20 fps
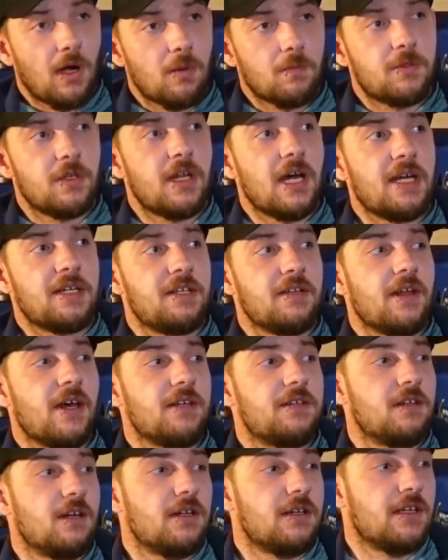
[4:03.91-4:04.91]
opted out of
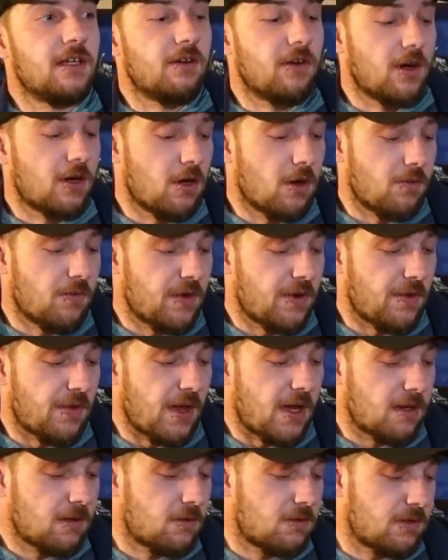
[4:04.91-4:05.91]
that idea. I got rid of
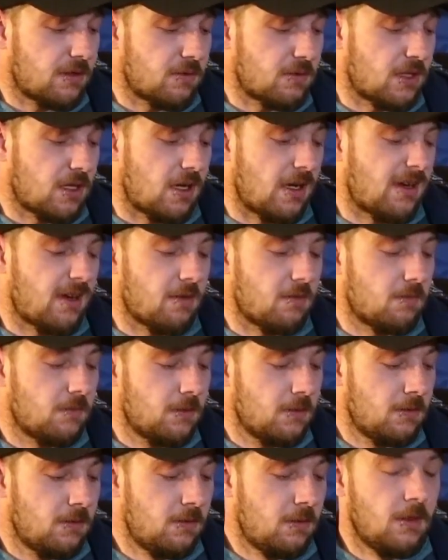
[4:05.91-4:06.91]
that because I was like,
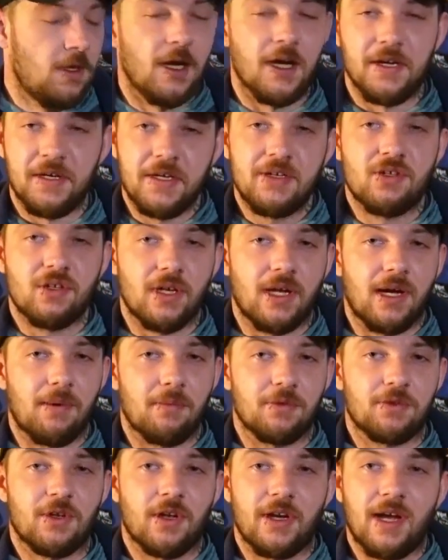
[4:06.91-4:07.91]
initially I
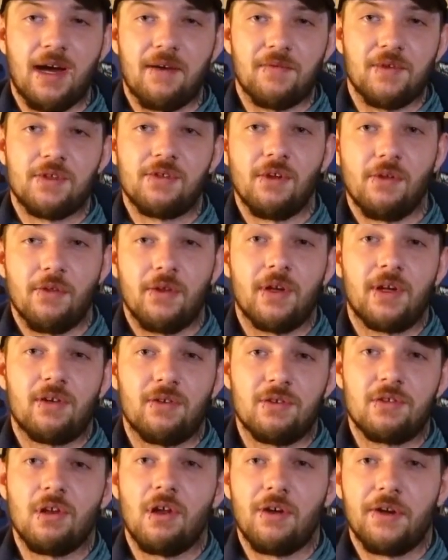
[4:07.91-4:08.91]
was going to have it so that it
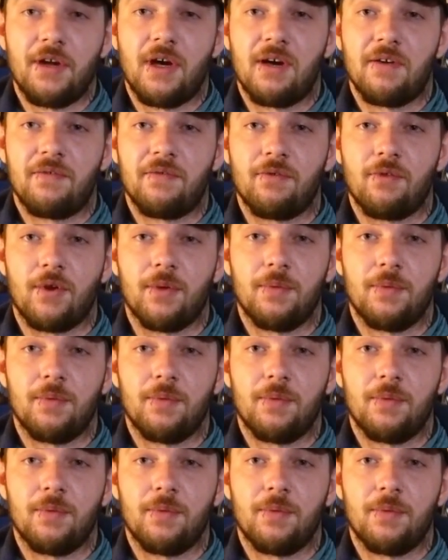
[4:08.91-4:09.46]
could slot a knife through,